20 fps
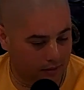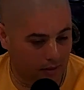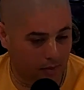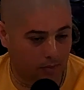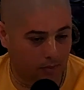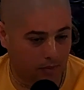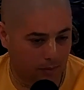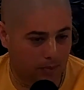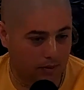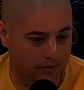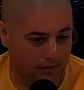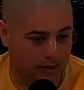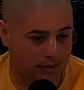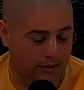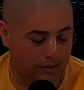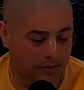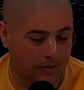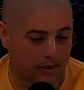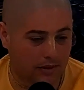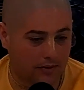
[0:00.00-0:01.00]
So it
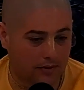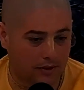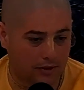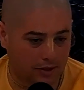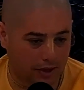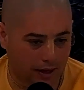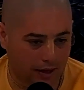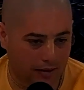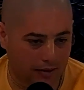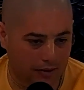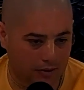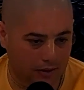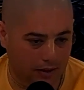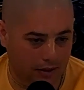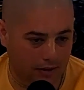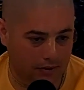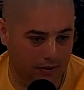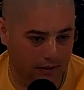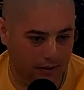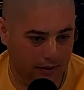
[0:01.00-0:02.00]
presents a bit of a challenge,
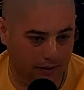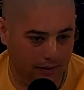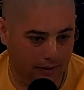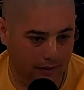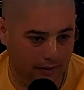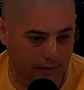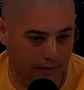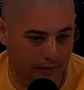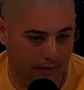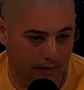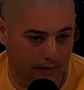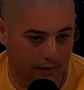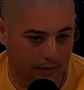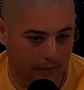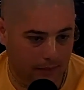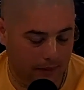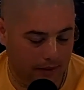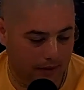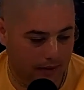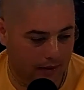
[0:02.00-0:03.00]
actually
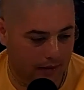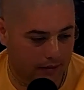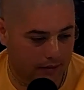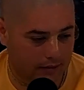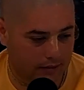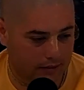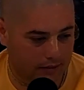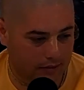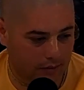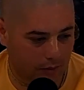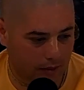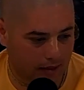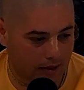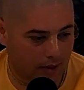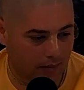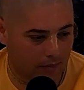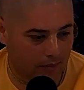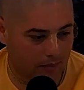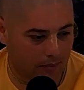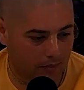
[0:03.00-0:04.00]
because we
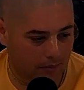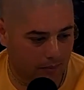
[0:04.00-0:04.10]
not